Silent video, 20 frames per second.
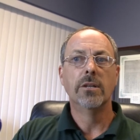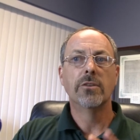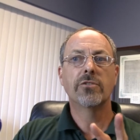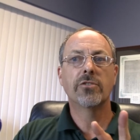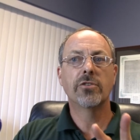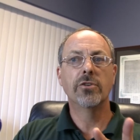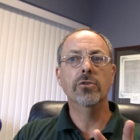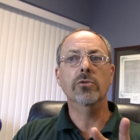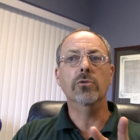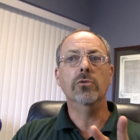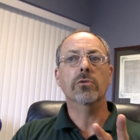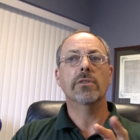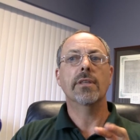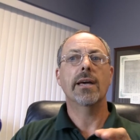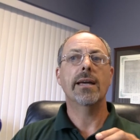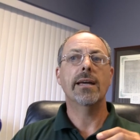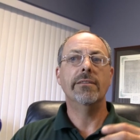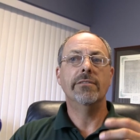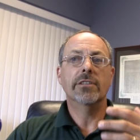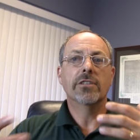Two,
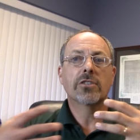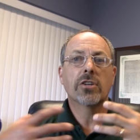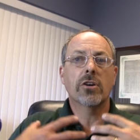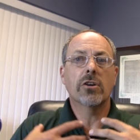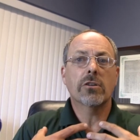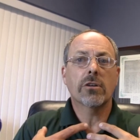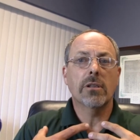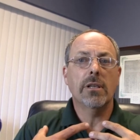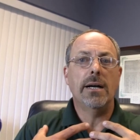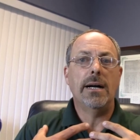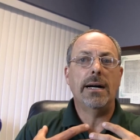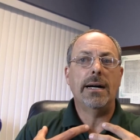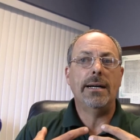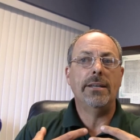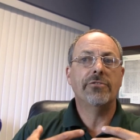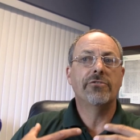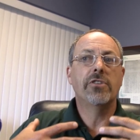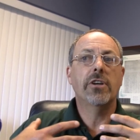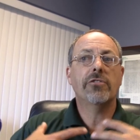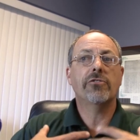they have
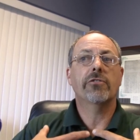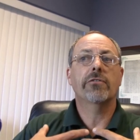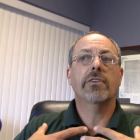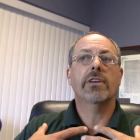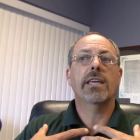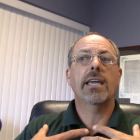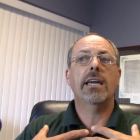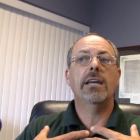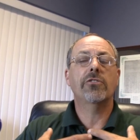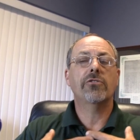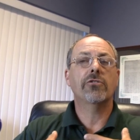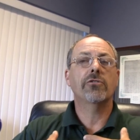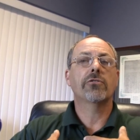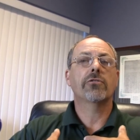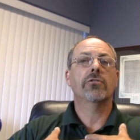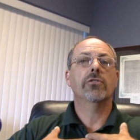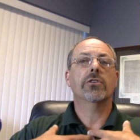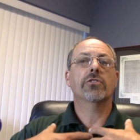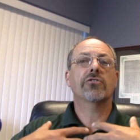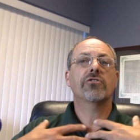internalized justifications
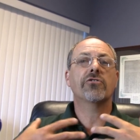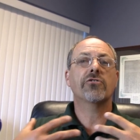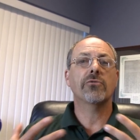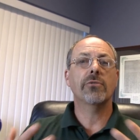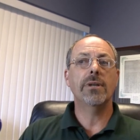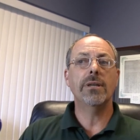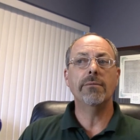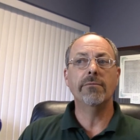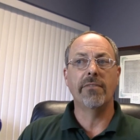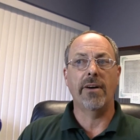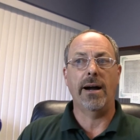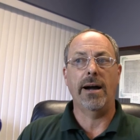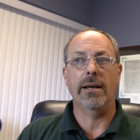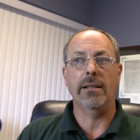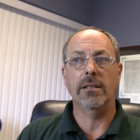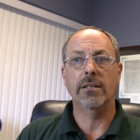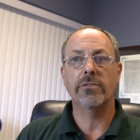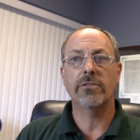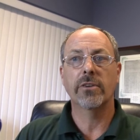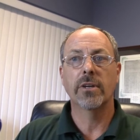for extreme
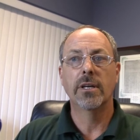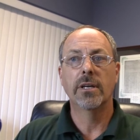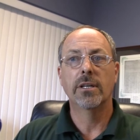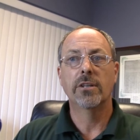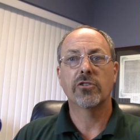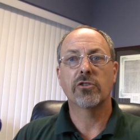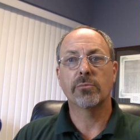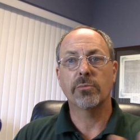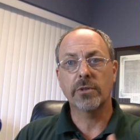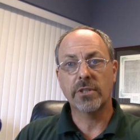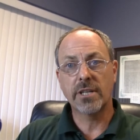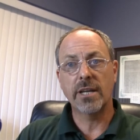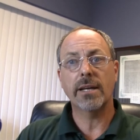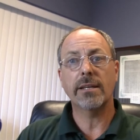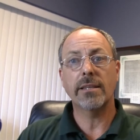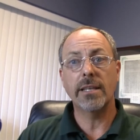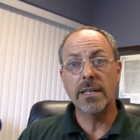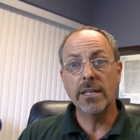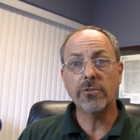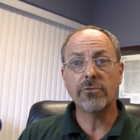violence to
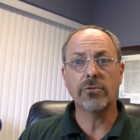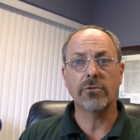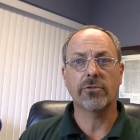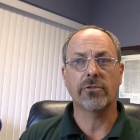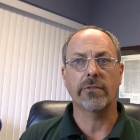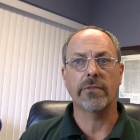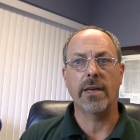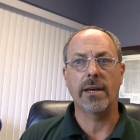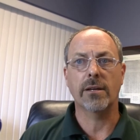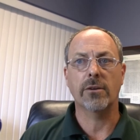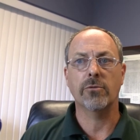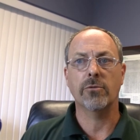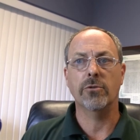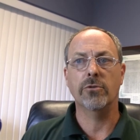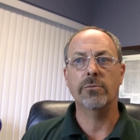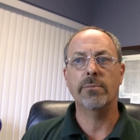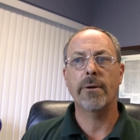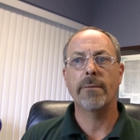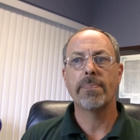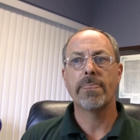protect the interests of that
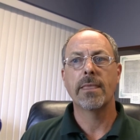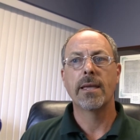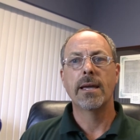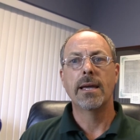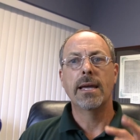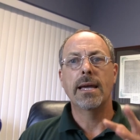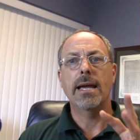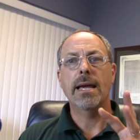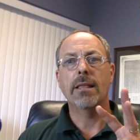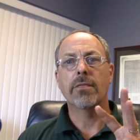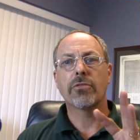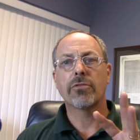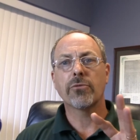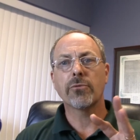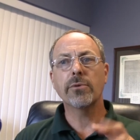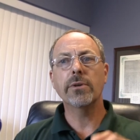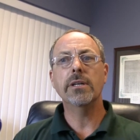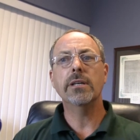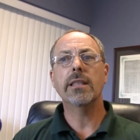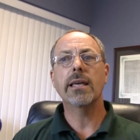group. And
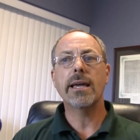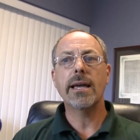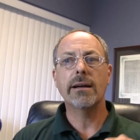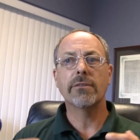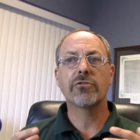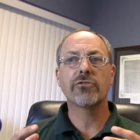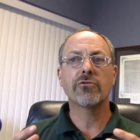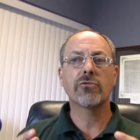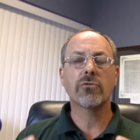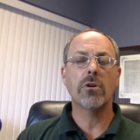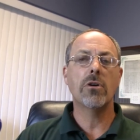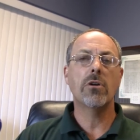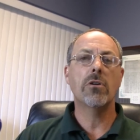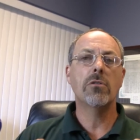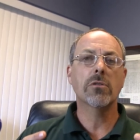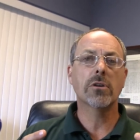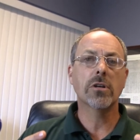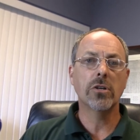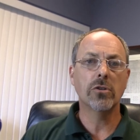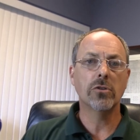three, they have
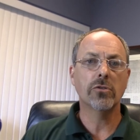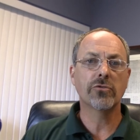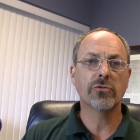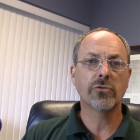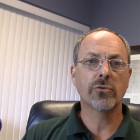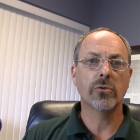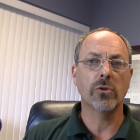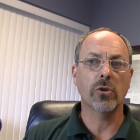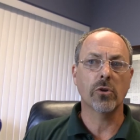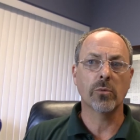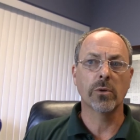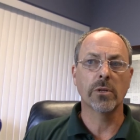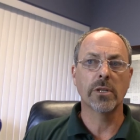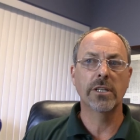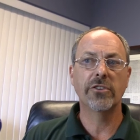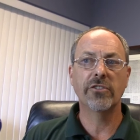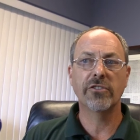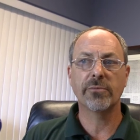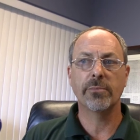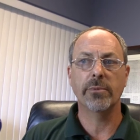strong cultural or
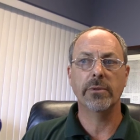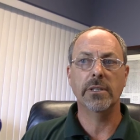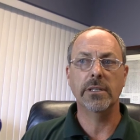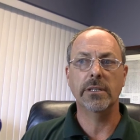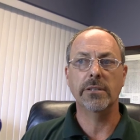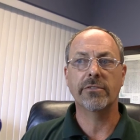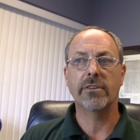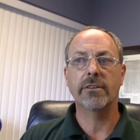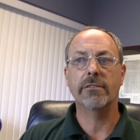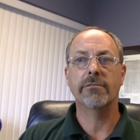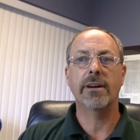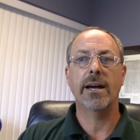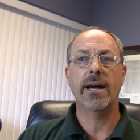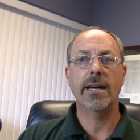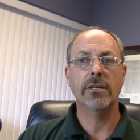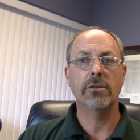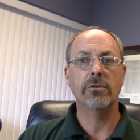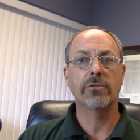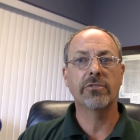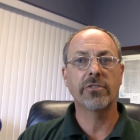religious beliefs that
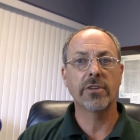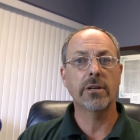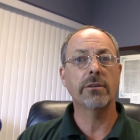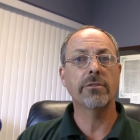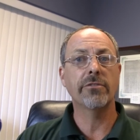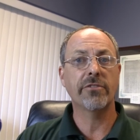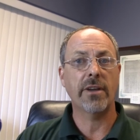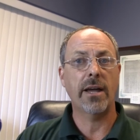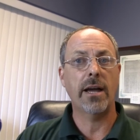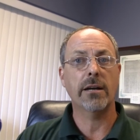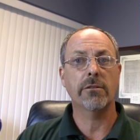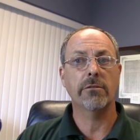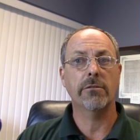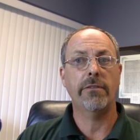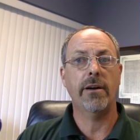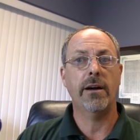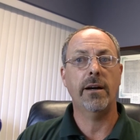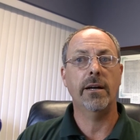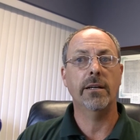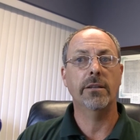value
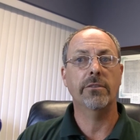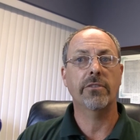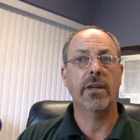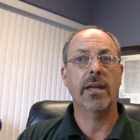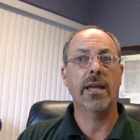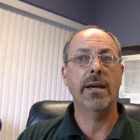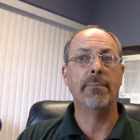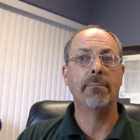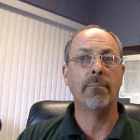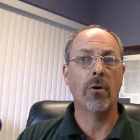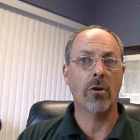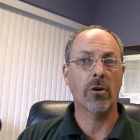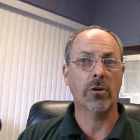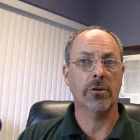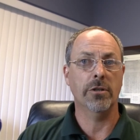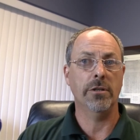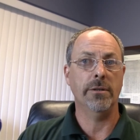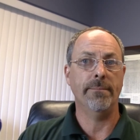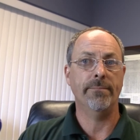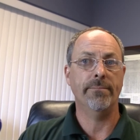self-sacrifice and
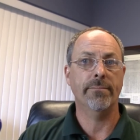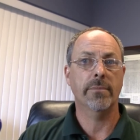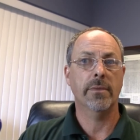martyrdom.